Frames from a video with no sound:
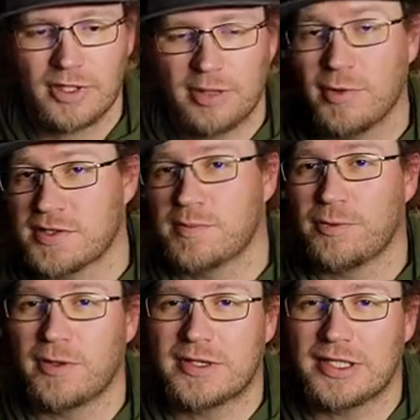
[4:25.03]
Most
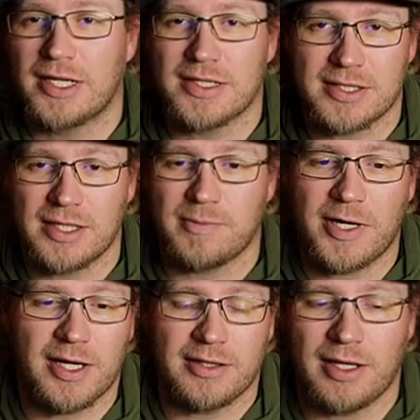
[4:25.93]
important thing is getting
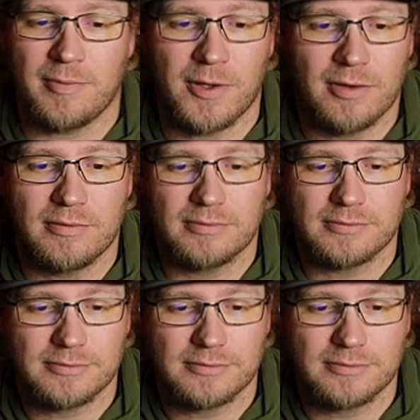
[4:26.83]
back in that boat